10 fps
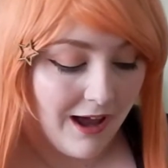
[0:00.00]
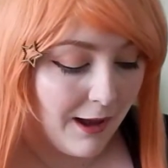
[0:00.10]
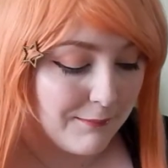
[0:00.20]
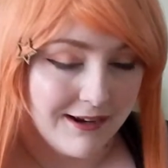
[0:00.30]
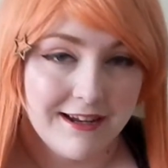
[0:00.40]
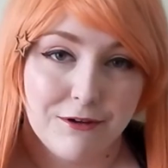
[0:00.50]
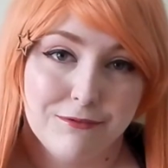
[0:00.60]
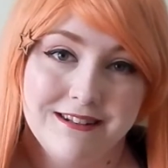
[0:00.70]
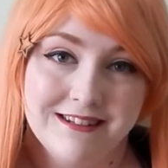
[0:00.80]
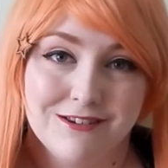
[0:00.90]
I'm going to
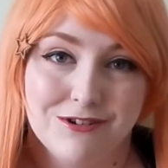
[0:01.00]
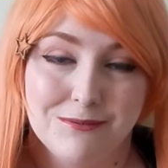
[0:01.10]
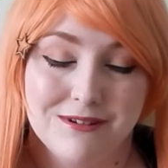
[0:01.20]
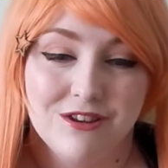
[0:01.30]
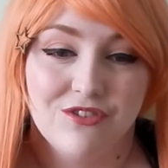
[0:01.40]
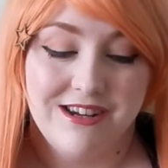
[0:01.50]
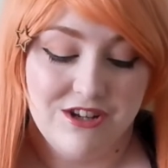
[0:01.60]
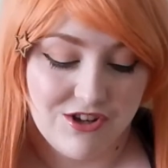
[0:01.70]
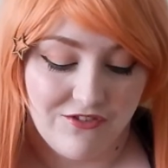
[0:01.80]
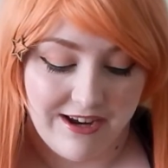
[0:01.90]
read descriptions for
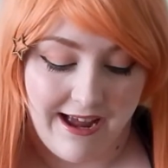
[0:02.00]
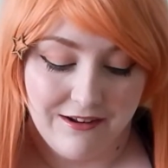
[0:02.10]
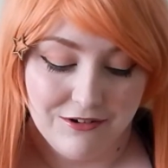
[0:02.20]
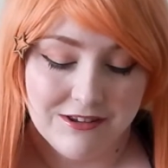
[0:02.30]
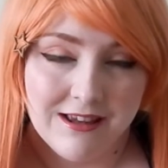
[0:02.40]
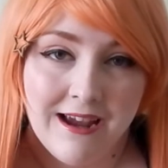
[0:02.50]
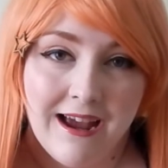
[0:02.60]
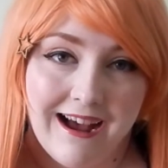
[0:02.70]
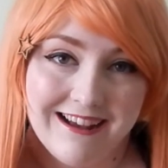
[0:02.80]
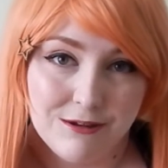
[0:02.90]
each of the candles
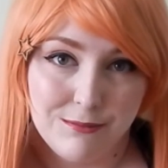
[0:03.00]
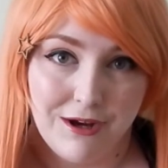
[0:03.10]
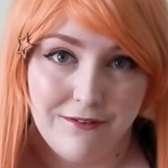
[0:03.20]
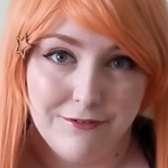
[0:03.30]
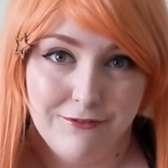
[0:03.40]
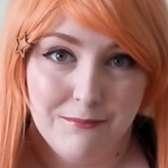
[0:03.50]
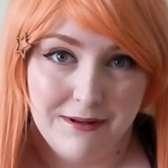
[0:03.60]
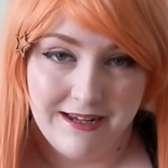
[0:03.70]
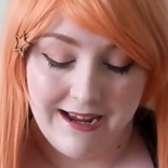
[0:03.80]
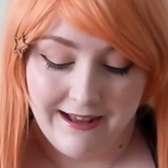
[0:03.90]
as we go through the
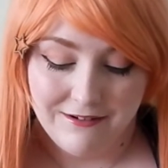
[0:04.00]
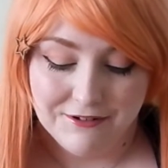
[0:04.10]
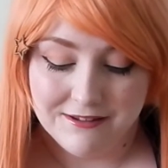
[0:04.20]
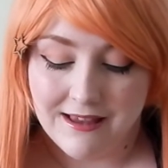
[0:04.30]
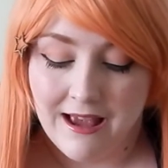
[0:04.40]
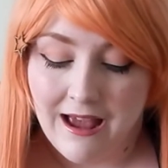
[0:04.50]
mini candles,